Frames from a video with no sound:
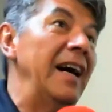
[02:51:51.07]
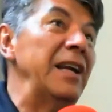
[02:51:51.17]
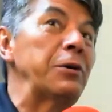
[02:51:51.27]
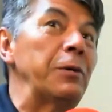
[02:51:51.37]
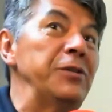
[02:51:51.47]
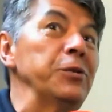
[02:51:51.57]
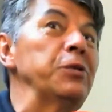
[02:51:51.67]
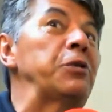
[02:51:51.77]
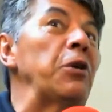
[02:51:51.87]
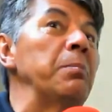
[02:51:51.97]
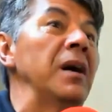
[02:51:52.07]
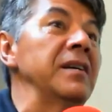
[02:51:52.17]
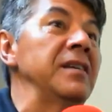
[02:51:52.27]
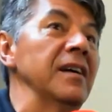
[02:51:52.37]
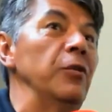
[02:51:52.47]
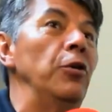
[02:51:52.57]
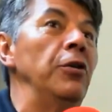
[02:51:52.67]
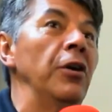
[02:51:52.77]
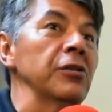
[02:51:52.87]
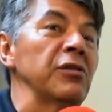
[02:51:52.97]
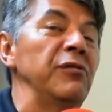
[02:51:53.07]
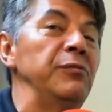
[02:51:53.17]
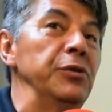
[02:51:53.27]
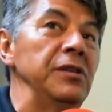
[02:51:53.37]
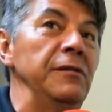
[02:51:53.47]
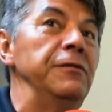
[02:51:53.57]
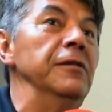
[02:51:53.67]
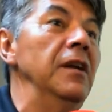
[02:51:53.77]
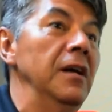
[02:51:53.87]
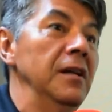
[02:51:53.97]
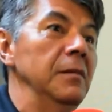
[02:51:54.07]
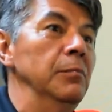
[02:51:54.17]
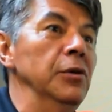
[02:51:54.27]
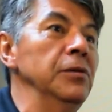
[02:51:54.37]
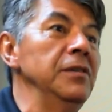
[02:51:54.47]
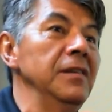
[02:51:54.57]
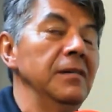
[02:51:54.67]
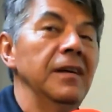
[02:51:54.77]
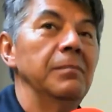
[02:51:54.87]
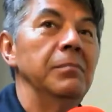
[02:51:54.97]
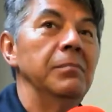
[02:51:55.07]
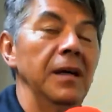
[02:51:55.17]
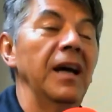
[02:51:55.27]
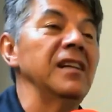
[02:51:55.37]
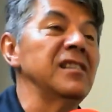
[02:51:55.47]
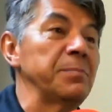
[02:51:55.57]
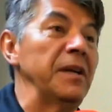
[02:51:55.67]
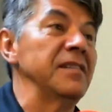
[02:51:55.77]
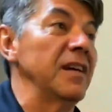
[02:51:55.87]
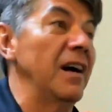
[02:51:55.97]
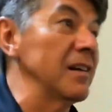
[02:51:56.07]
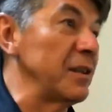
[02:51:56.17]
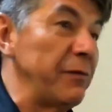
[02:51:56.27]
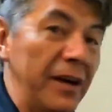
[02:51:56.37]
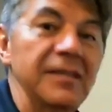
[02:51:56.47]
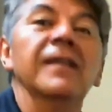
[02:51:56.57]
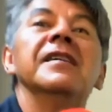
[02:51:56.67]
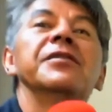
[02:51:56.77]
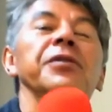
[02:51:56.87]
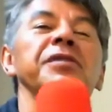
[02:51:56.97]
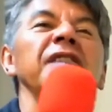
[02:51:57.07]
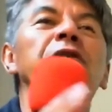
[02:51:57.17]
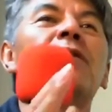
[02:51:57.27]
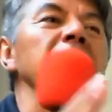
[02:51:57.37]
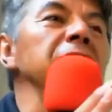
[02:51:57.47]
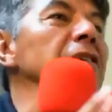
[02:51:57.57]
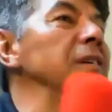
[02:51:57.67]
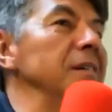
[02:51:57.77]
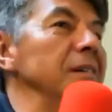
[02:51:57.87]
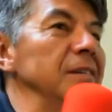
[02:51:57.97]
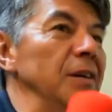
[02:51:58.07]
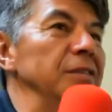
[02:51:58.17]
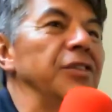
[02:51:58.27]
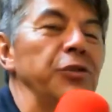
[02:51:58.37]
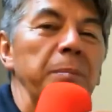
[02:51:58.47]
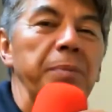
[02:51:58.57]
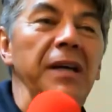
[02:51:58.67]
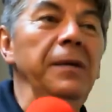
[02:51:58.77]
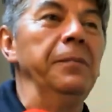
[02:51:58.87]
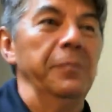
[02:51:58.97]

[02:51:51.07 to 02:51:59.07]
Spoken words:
I encourage you to come back here. A lot of beautiful moon and space artifacts. So thank you very much, Giuseppe.